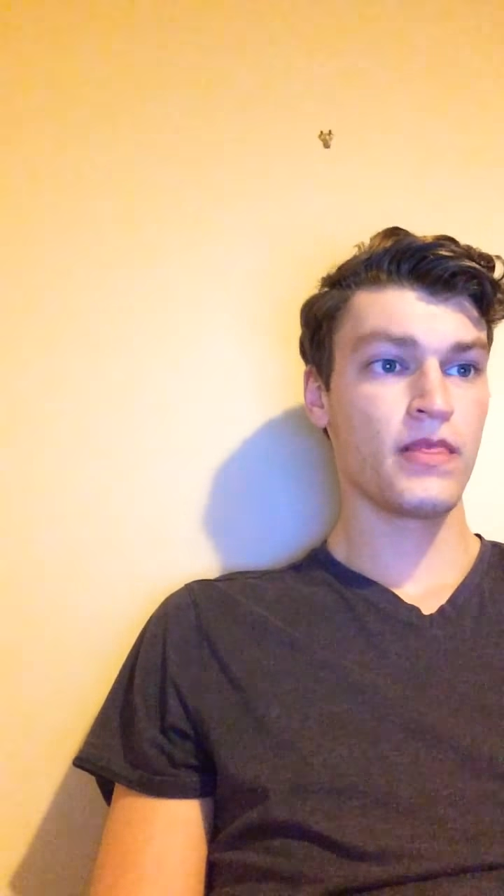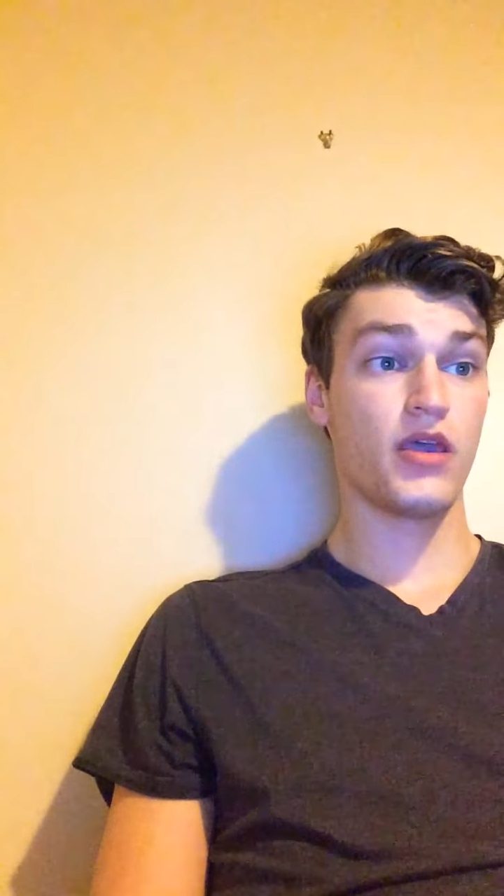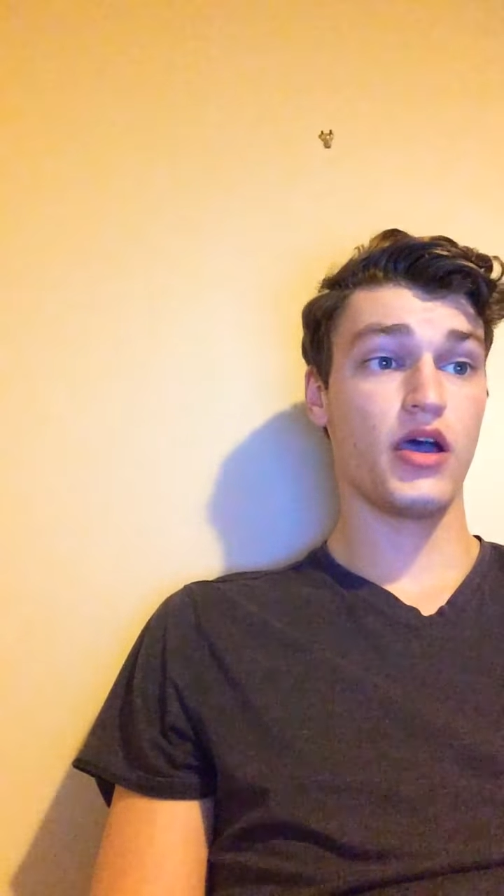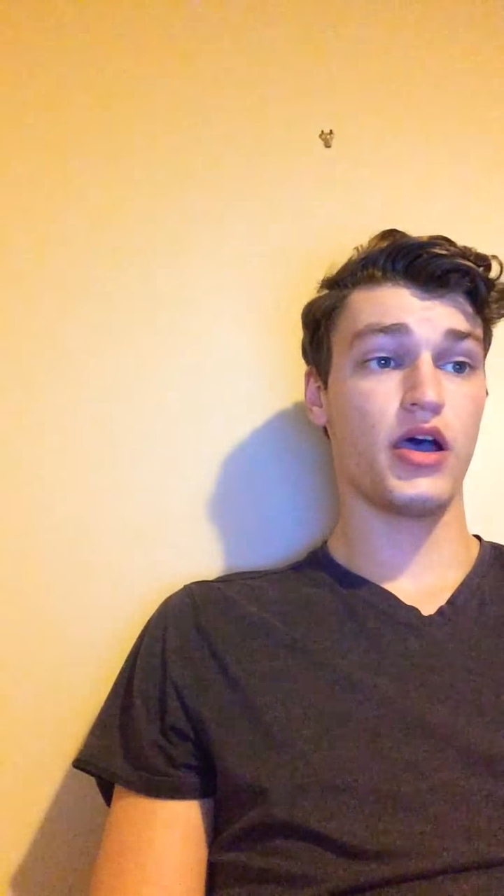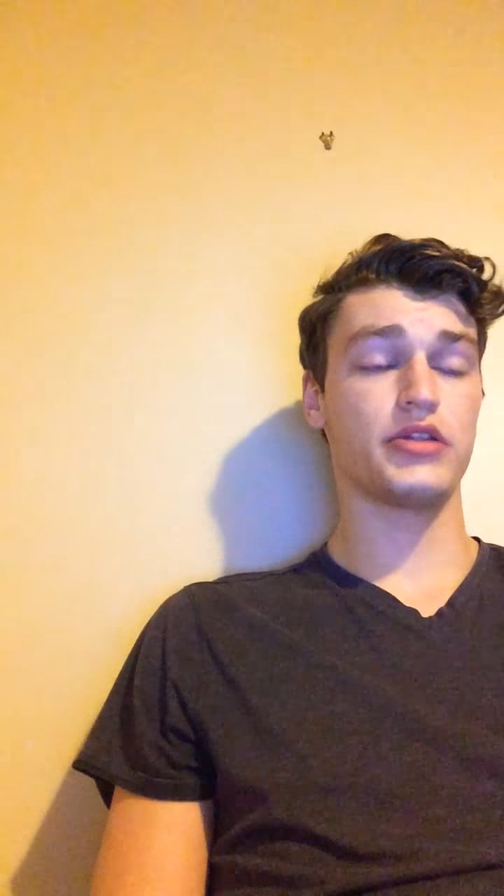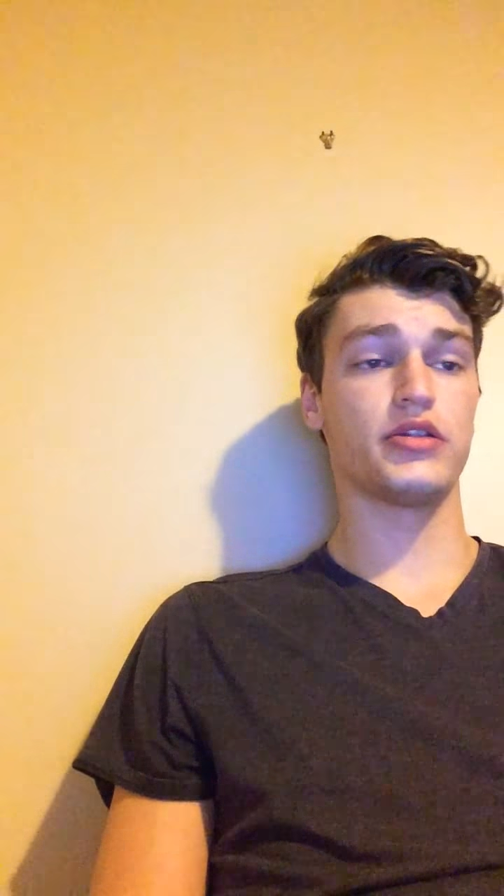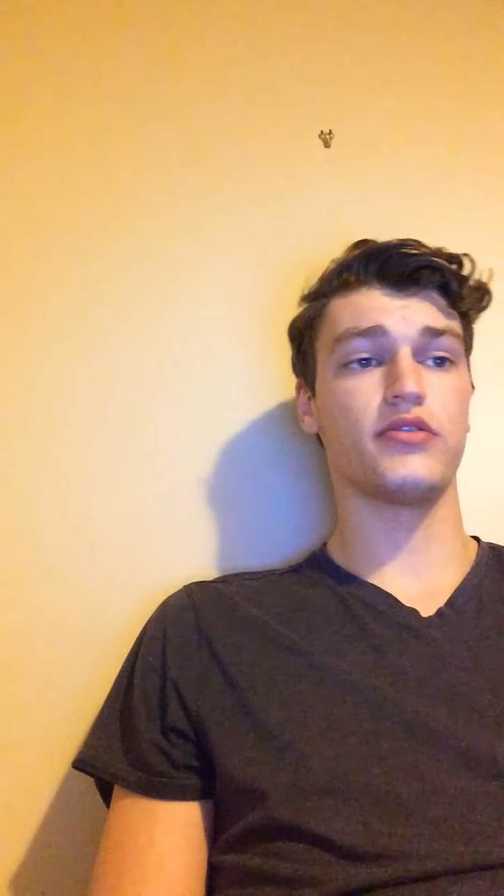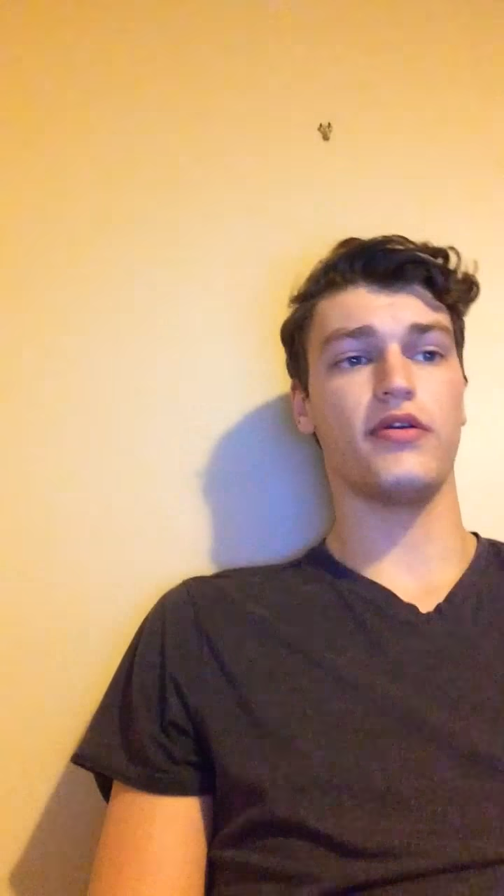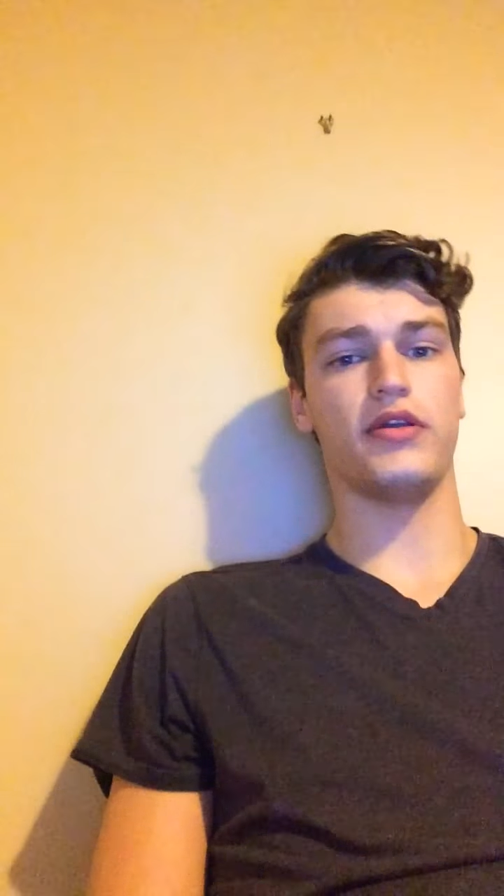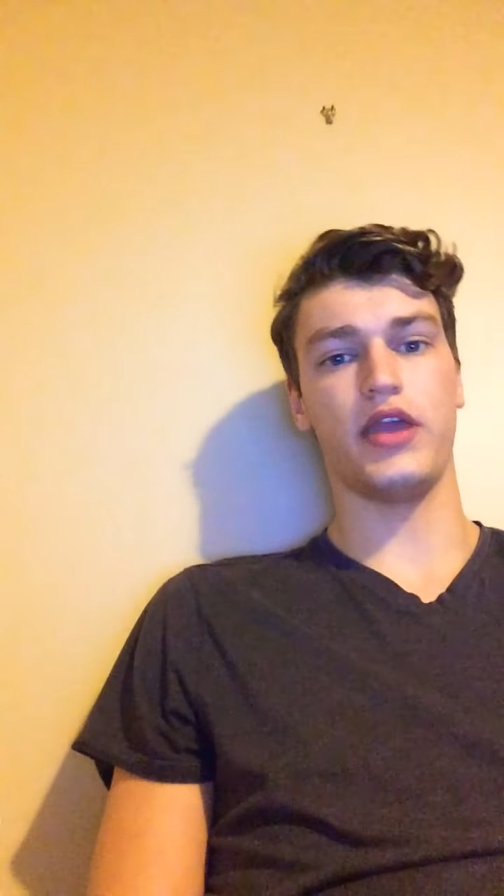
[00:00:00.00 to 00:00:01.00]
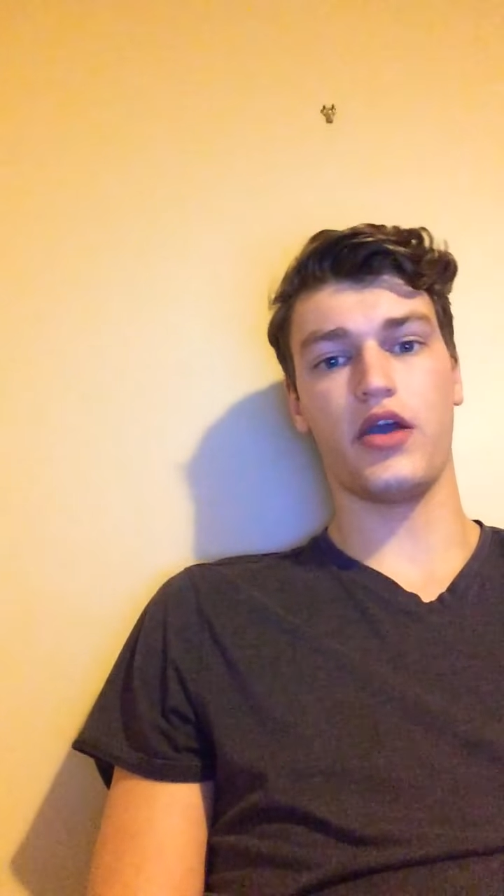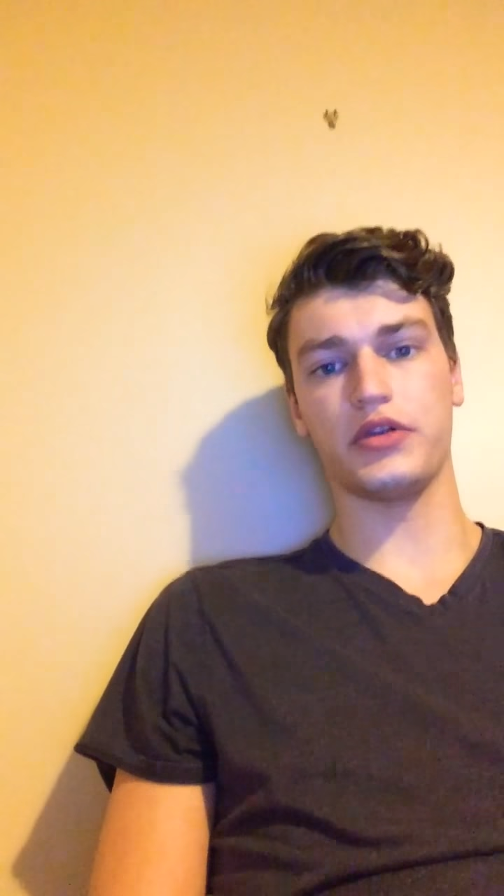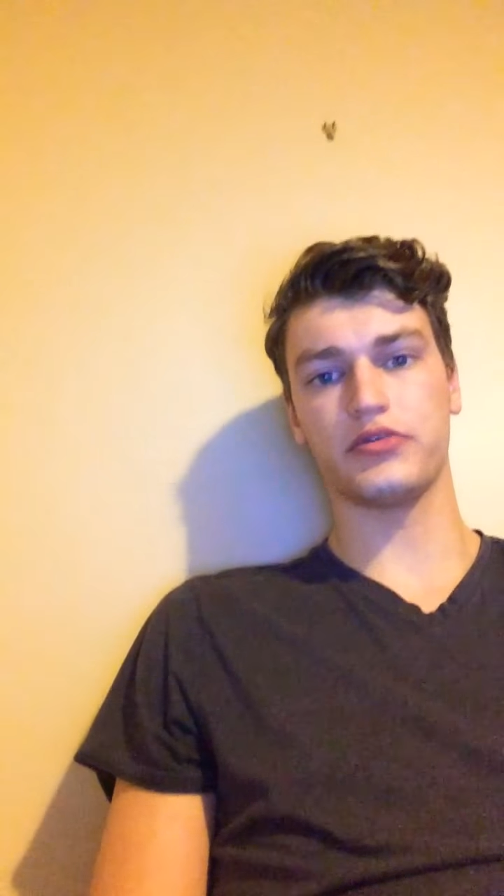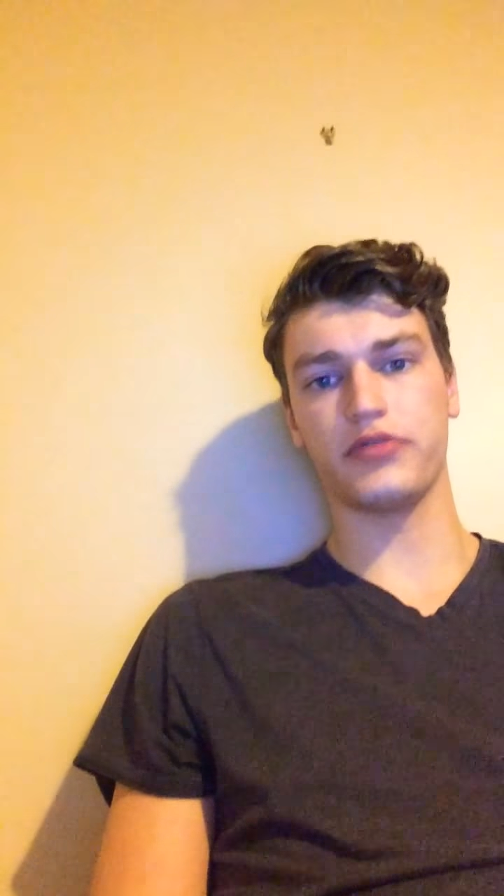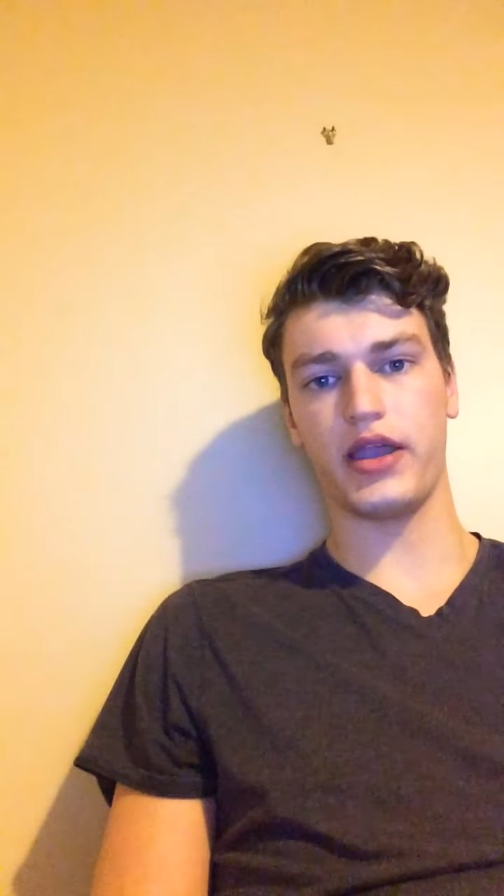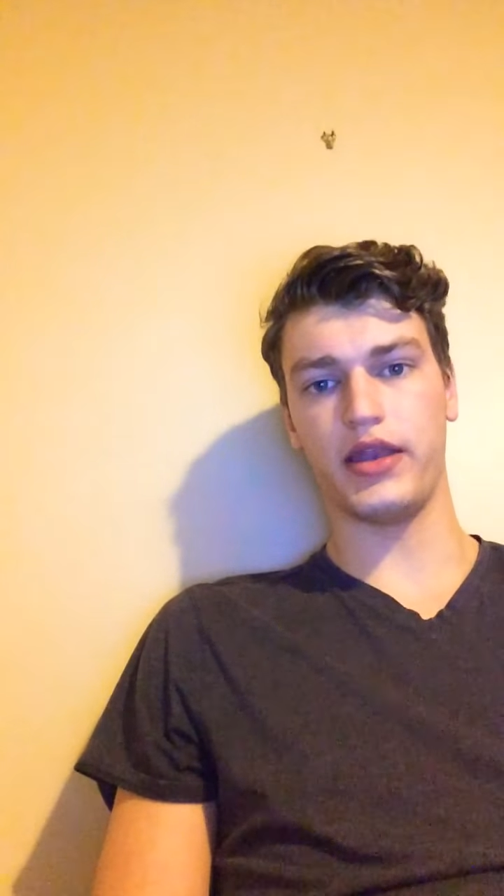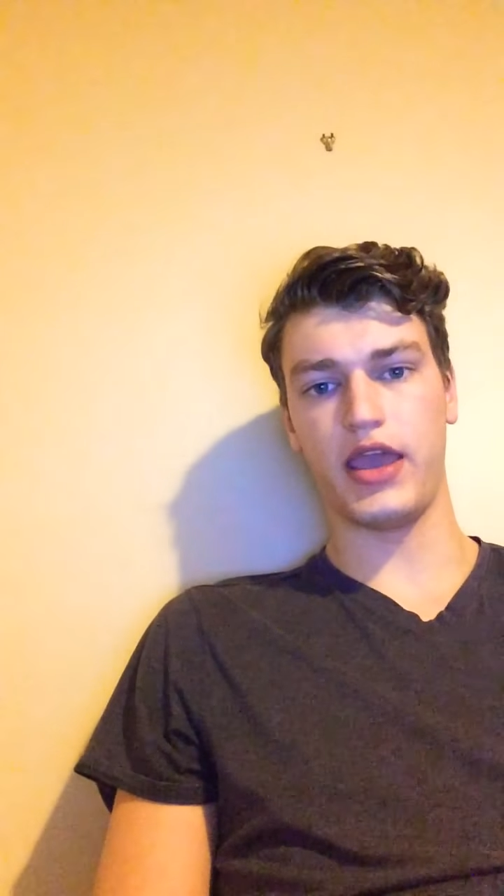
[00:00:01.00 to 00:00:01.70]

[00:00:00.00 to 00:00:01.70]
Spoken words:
So they always write in